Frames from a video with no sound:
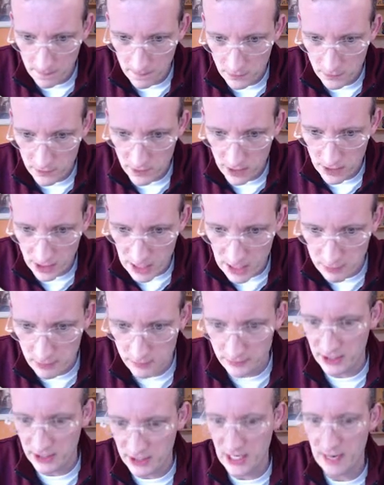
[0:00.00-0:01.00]
We've got a
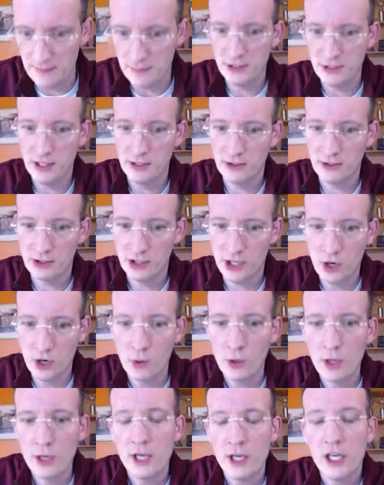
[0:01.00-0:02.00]
couple of examples here.
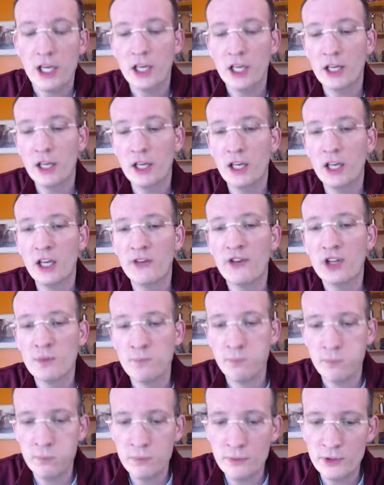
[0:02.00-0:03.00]
So
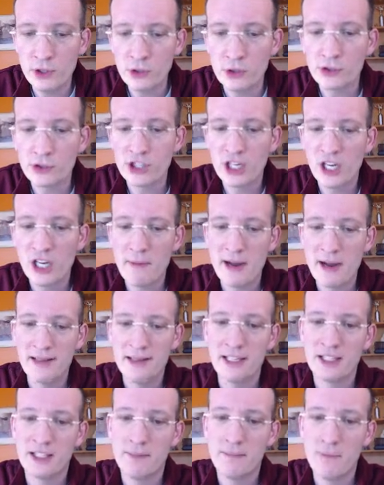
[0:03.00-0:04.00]
you'll see in my
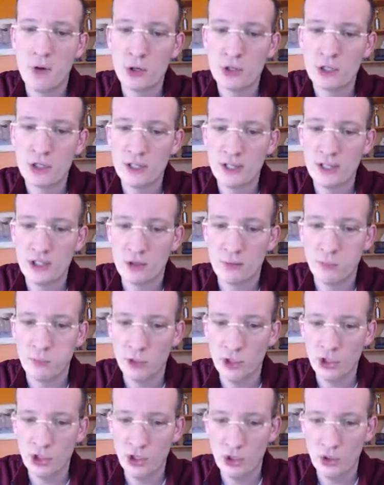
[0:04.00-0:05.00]
list that most of these are
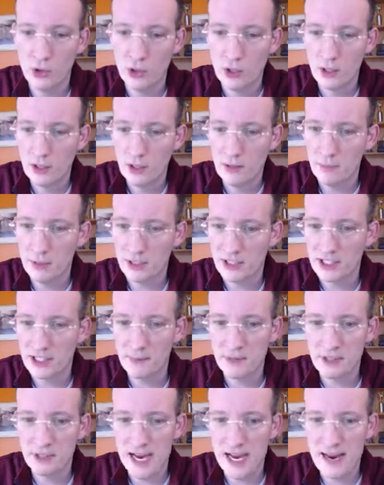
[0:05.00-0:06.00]
blue, but
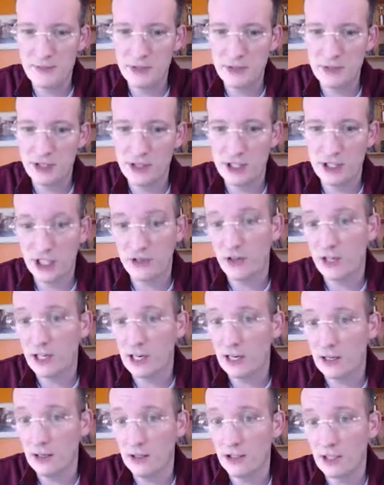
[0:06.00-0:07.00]
sometimes they're a different
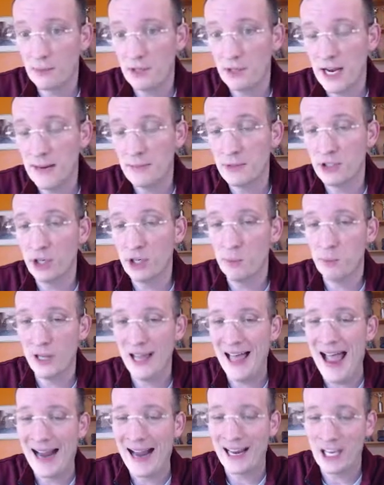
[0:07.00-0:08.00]
color. Sometimes they're
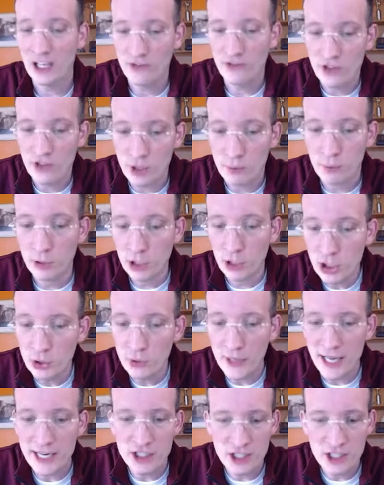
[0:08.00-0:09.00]
black. If they're blue,
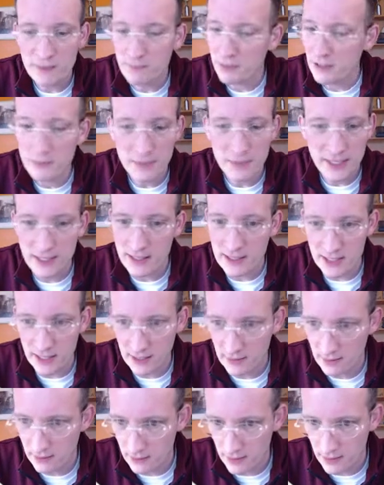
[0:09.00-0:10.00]
that simply means
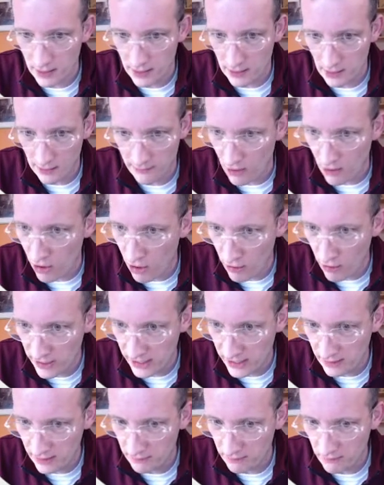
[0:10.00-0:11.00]
that I've
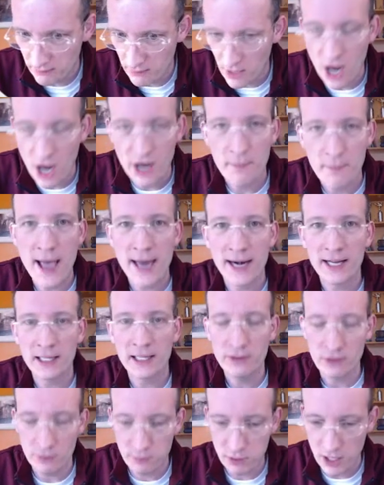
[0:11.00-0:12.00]
already
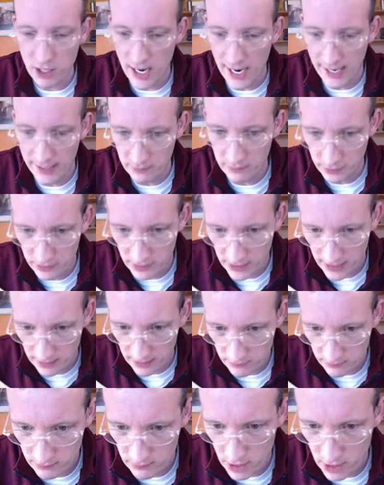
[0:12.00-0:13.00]
automatically replied with that
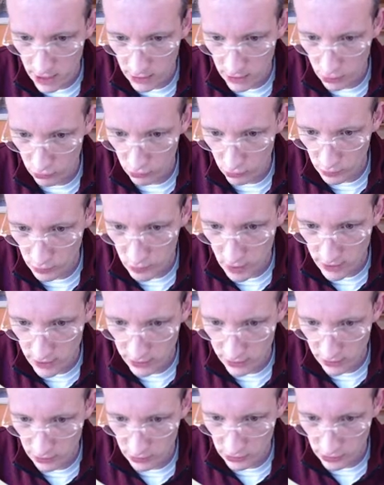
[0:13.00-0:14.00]

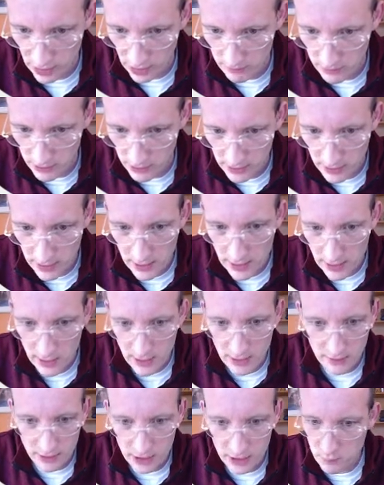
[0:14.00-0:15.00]
autoresponder you saw. But
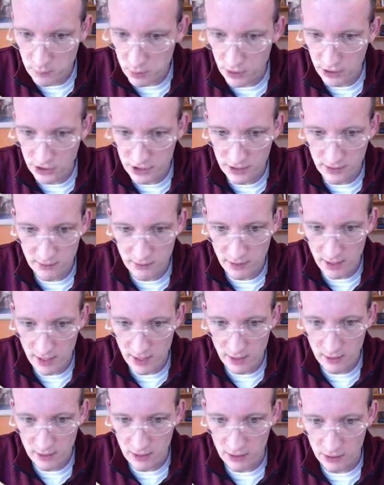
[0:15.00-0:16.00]
this person,
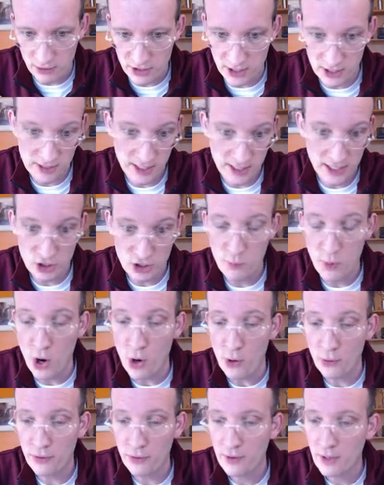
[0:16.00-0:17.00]
says they do
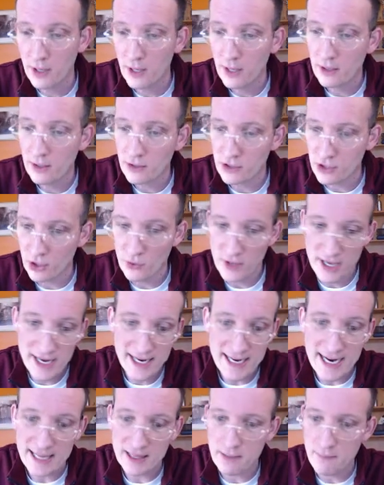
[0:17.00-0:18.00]
both. So they
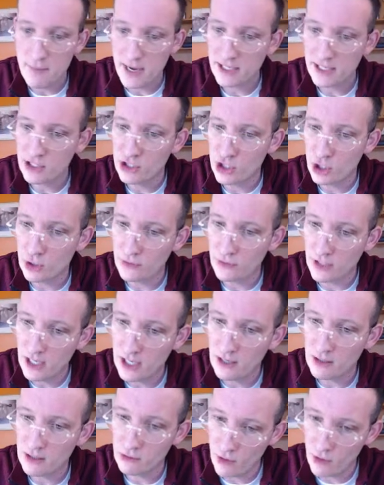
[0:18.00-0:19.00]
got the message over
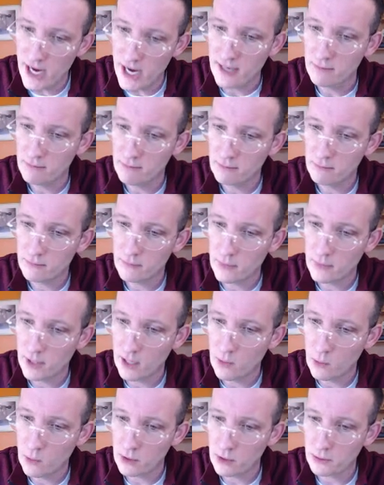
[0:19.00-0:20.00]
here, great,
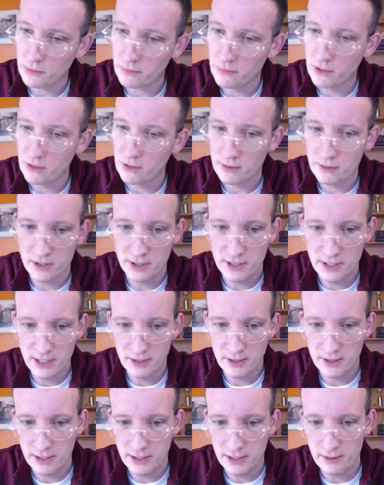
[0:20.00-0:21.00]
I work with realtors,
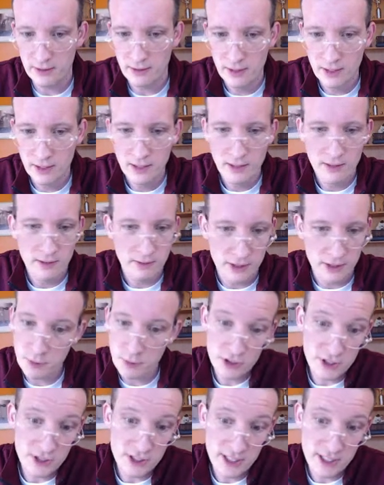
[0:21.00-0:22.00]
etc., etc. This
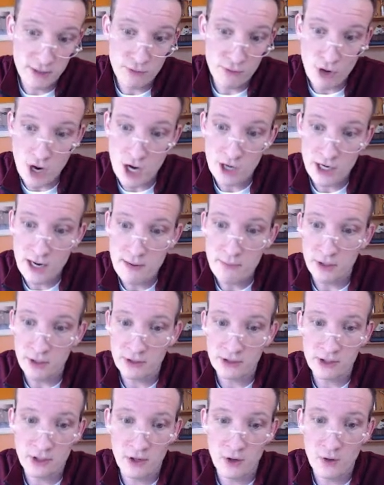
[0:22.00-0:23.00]
person said wrong
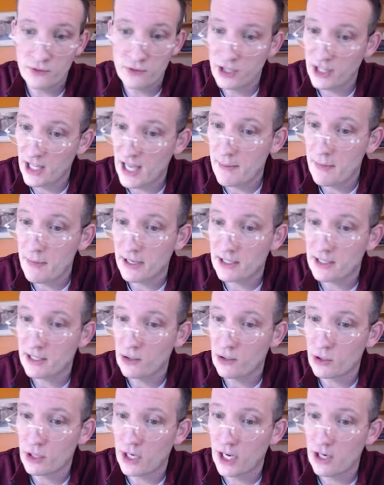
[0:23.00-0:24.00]
number. So to them I
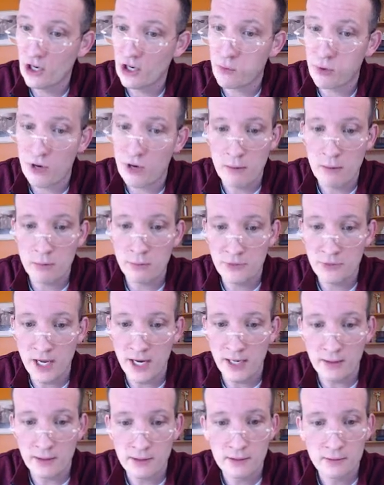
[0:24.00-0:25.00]
said, okay, no problem,
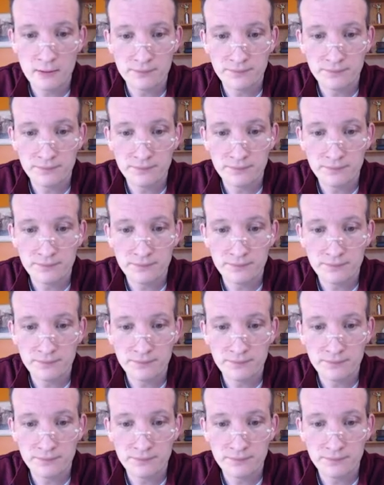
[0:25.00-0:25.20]
thanks.